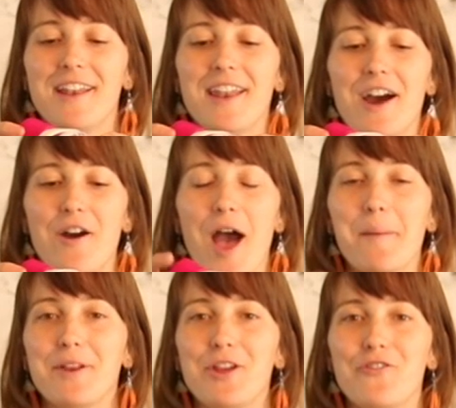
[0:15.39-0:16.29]
Now how
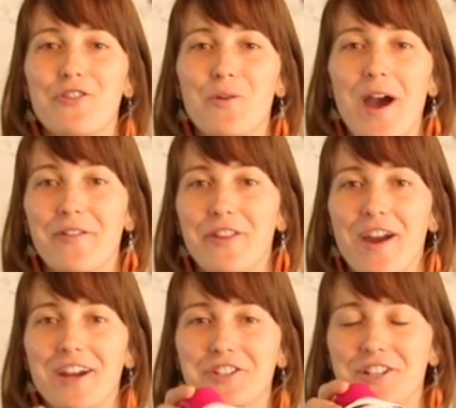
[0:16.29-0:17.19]
many of you out there
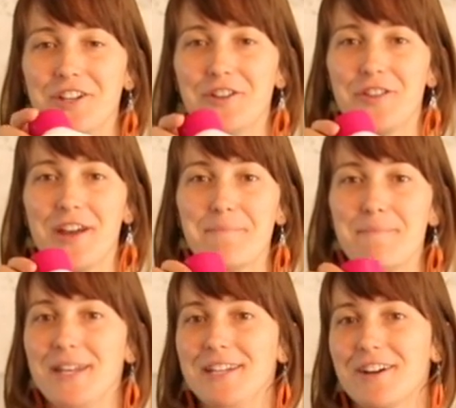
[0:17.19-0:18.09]
actually know that
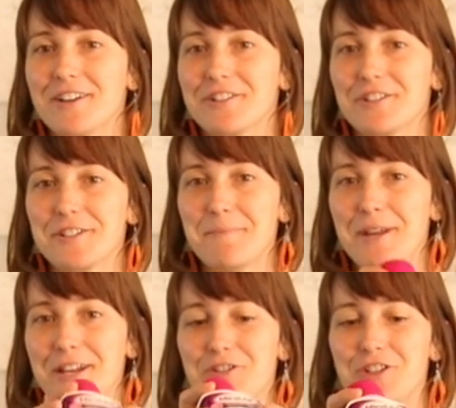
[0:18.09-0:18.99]
many doctors and
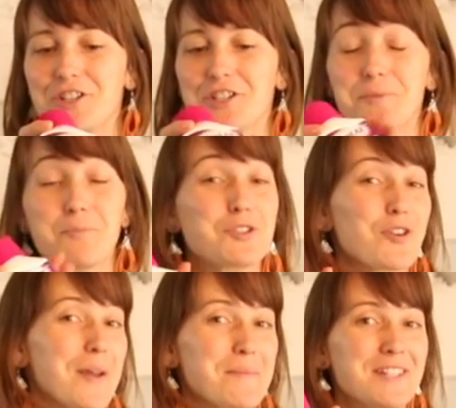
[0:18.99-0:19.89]
pediatricians
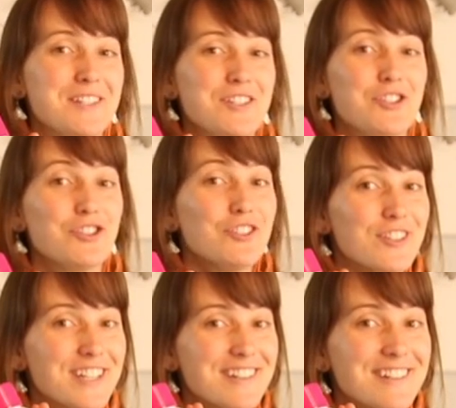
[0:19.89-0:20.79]
prescribe this to
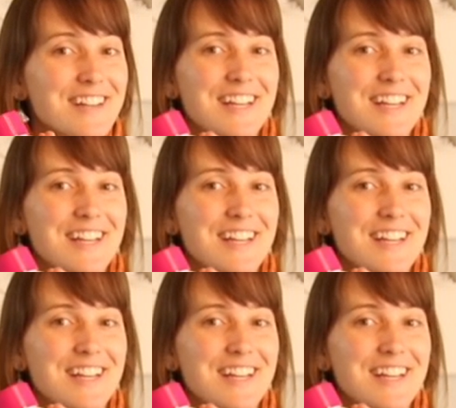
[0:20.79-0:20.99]
children?